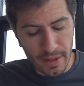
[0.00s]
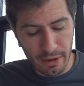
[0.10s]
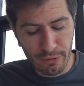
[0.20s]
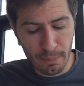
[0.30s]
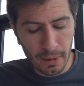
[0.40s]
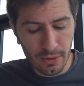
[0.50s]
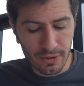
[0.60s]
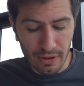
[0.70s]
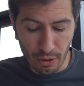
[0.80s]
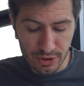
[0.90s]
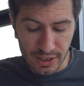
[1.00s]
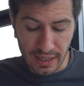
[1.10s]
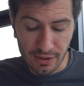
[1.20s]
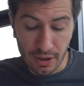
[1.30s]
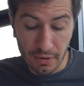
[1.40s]
if an appeal is lodged
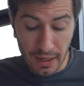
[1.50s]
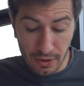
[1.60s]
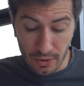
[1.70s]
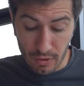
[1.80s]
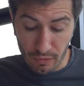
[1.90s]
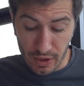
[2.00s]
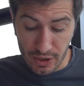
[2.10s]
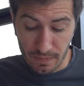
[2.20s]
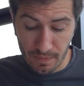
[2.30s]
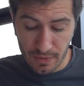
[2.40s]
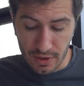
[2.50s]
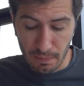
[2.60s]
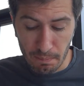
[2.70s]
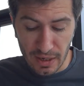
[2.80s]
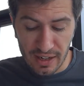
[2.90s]
against a Crown Court conviction, the
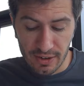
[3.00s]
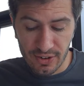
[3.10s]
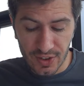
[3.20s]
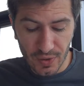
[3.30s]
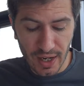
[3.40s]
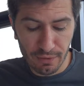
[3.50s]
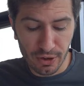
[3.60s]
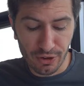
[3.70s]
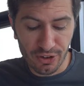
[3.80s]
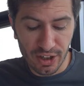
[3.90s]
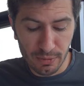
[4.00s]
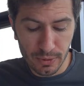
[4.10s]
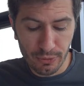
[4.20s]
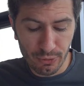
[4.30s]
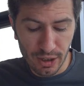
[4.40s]
media still have
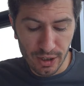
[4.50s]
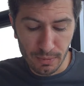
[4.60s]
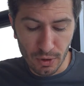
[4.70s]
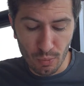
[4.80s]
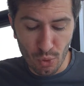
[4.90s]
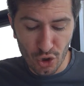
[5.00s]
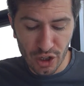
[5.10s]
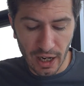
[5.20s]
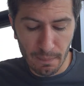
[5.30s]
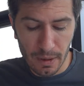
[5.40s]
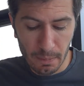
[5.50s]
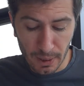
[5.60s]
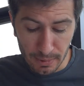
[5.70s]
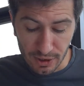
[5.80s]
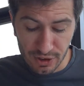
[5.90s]
considerable freedom on what can be
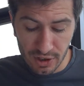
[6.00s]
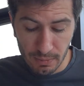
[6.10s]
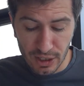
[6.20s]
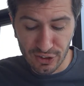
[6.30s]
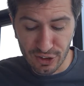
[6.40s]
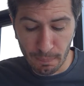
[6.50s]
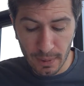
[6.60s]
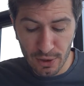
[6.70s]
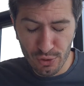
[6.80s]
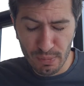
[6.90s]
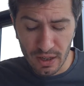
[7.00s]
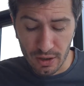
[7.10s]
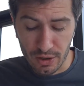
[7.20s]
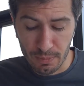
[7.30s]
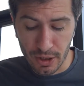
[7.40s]
published, because an appeal will be
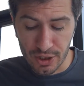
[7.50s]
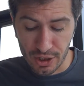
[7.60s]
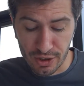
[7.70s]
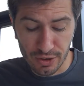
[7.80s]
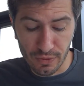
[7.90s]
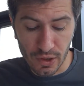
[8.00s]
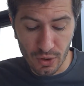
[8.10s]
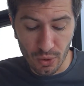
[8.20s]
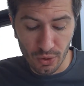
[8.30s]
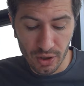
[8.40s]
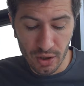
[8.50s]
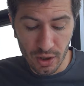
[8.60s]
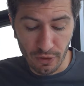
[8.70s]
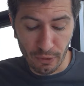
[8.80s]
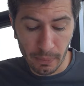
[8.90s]
heard by judges of the Court
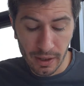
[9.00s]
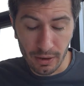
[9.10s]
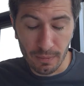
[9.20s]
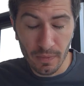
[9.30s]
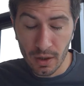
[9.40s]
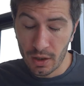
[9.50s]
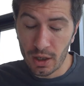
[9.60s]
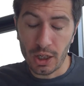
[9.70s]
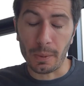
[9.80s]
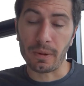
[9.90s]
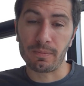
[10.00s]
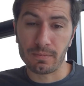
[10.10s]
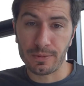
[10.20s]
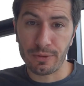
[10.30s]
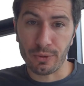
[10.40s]
of Appeal, who are
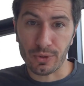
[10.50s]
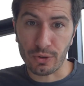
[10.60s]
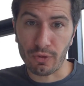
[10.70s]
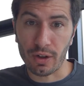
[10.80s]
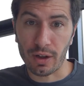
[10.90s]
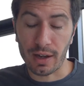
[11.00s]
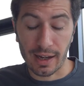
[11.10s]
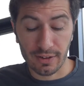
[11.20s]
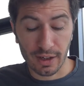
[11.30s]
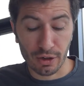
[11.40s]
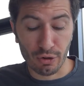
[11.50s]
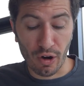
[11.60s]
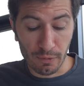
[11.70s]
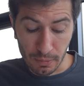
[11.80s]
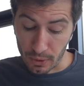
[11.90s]
thought of as
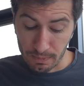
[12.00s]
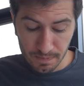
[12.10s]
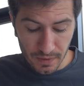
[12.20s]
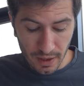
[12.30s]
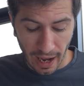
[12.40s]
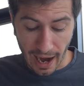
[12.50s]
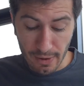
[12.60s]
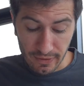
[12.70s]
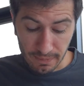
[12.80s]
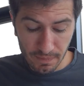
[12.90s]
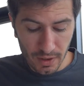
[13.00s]
incorruptible. However,